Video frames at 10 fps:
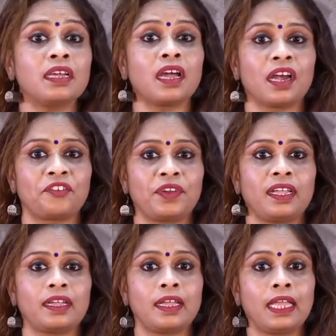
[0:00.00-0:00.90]
country.
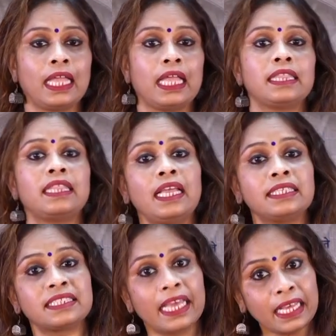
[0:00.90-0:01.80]
They
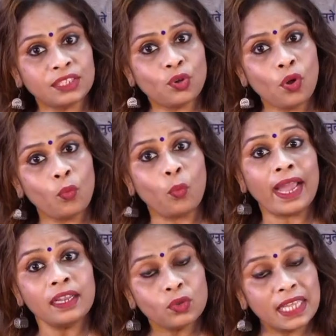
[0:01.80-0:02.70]
say so. Why
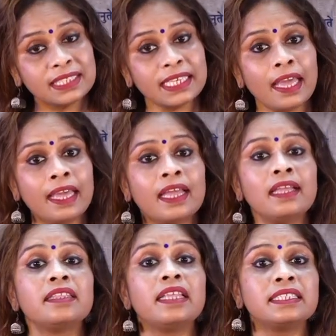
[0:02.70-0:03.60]
do they say?
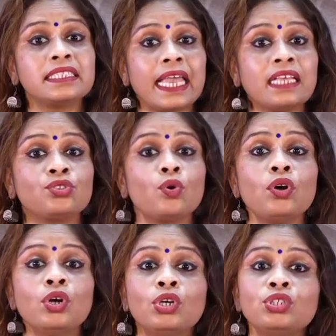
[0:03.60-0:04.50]
They say so
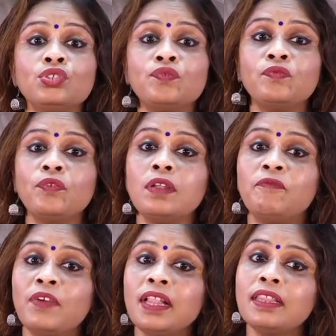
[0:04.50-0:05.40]
to
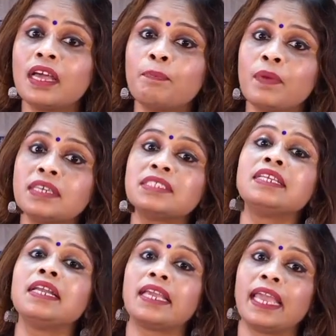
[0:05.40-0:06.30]
fulfill their
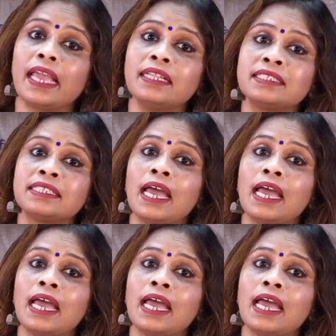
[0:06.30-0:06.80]
personal gains